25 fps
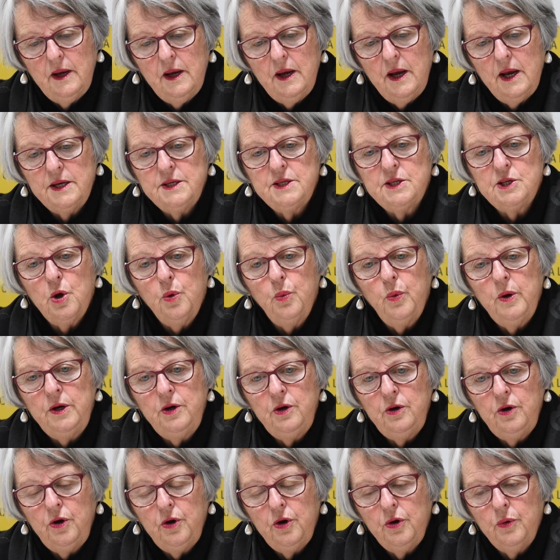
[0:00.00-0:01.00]
And so when
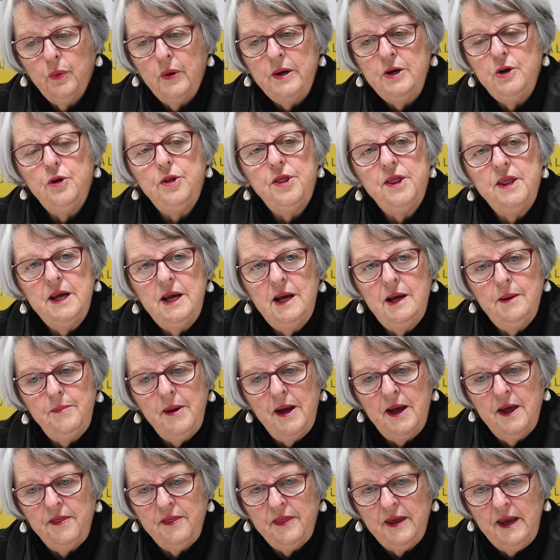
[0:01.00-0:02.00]
you think
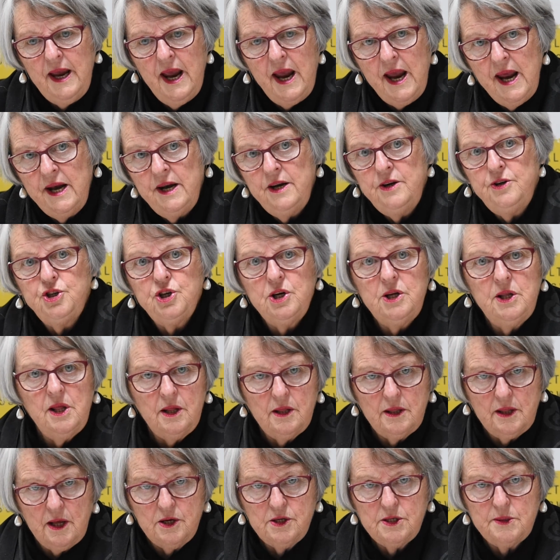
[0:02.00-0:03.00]
about the energy
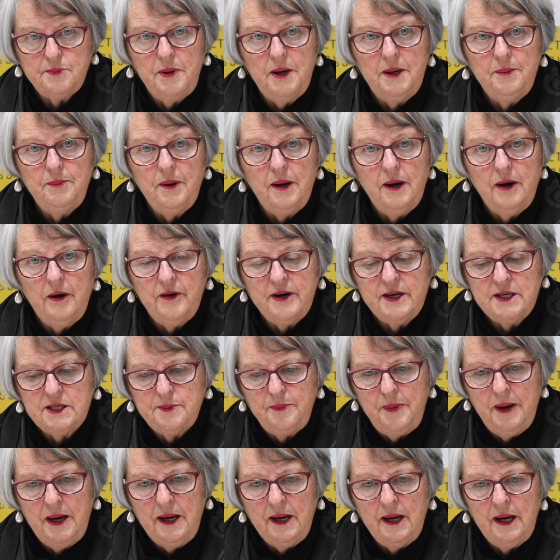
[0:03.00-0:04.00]
that those people are
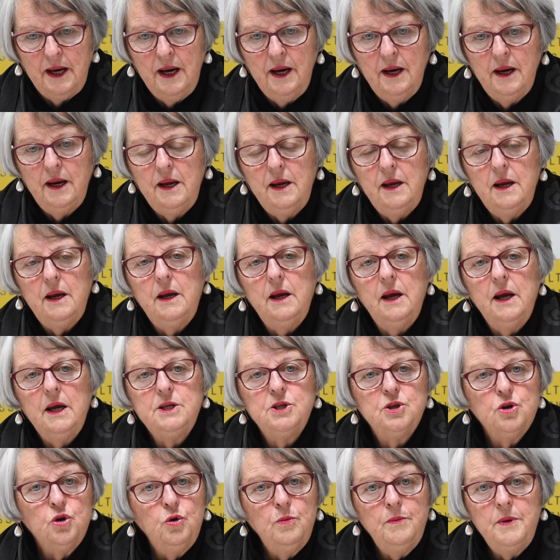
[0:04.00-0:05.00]
expending,
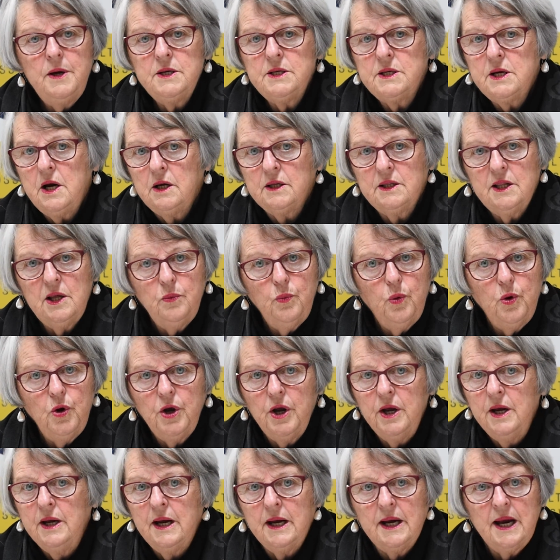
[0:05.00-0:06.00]
it's almost like they're
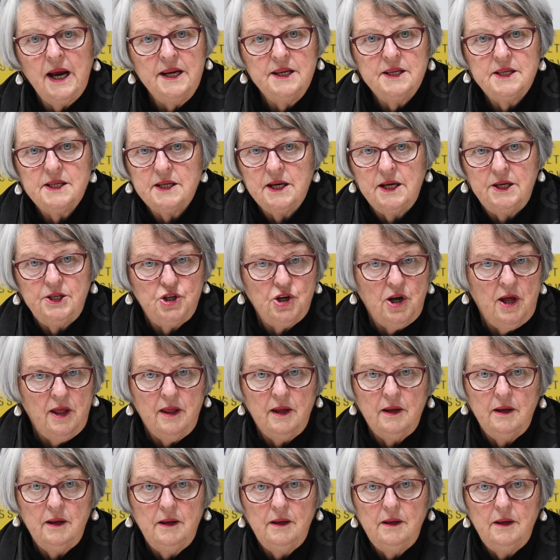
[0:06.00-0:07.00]
working against each
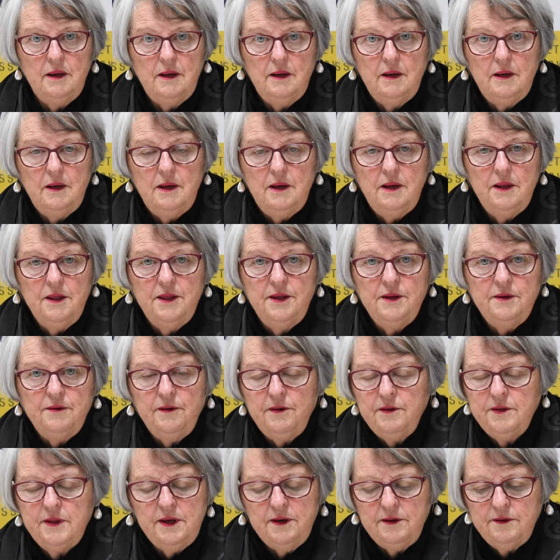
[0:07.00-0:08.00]
other.
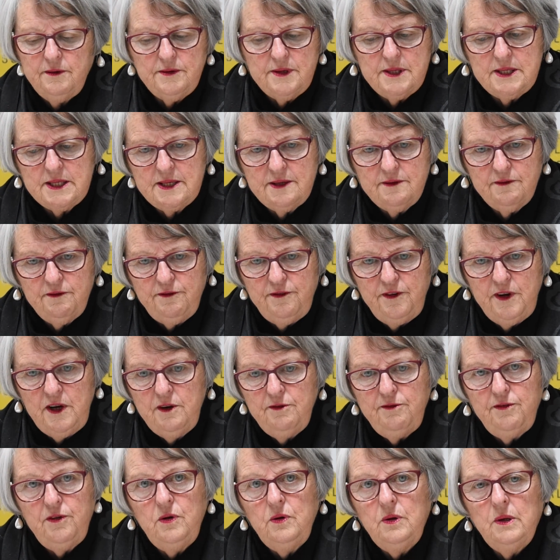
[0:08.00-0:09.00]
The
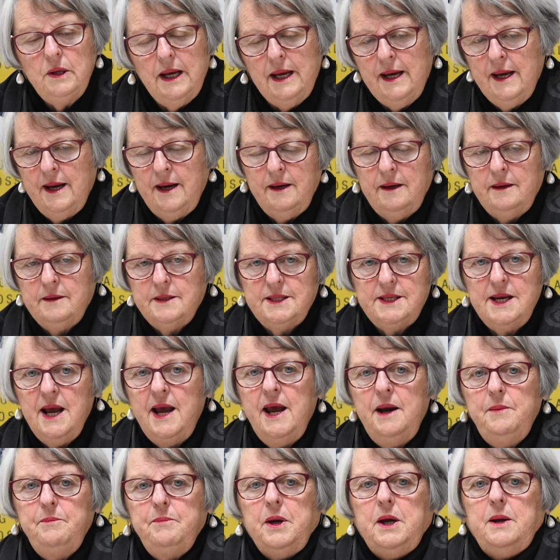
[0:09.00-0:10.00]
fearful and
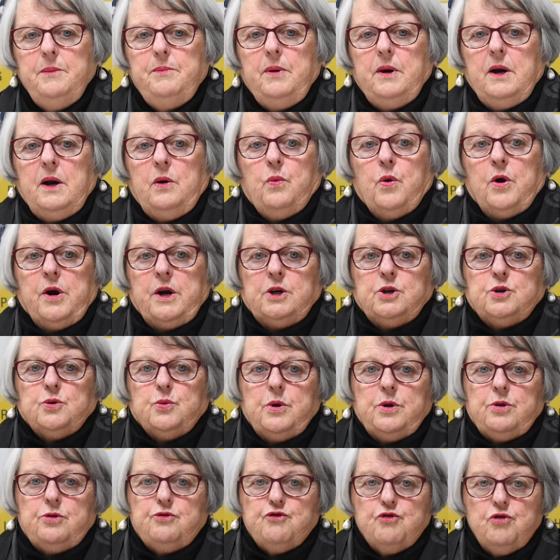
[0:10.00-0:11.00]
sad people are wanting to
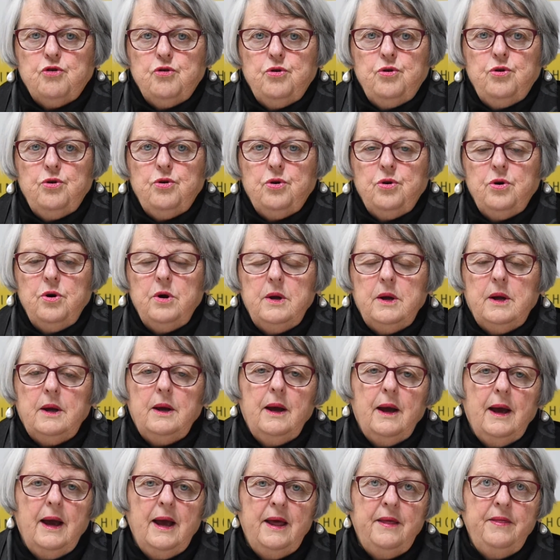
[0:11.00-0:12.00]
withdraw,
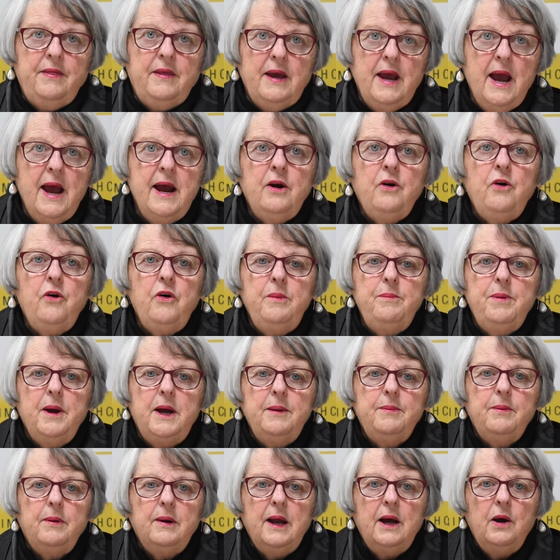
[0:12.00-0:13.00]
and the angry
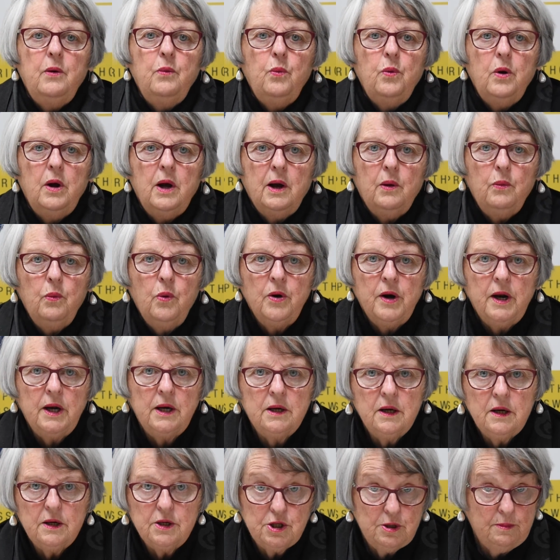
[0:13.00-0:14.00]
people are
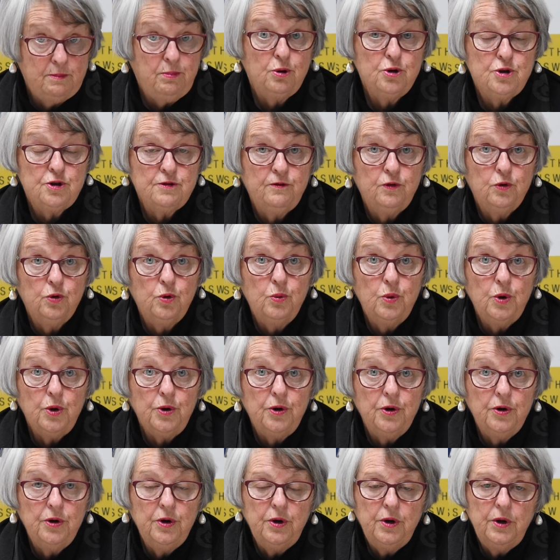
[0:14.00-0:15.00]
wanting to push forward.